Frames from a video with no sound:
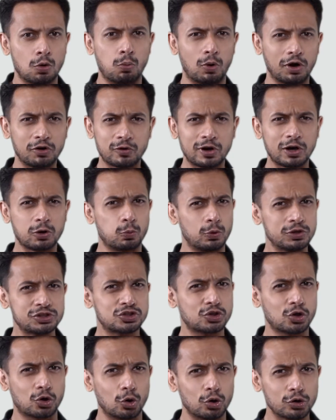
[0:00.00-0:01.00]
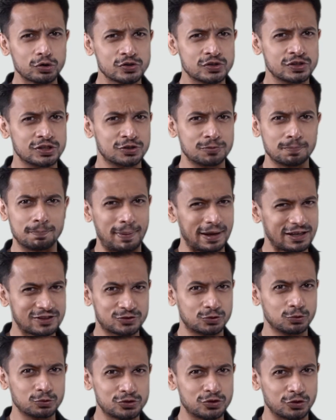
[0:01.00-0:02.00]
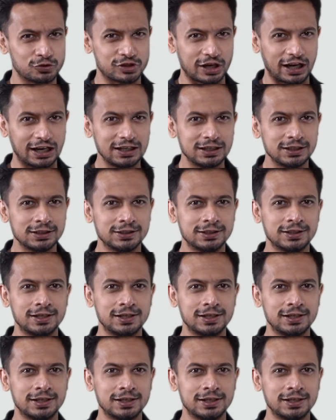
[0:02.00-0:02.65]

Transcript: Wondering which course best suits your child?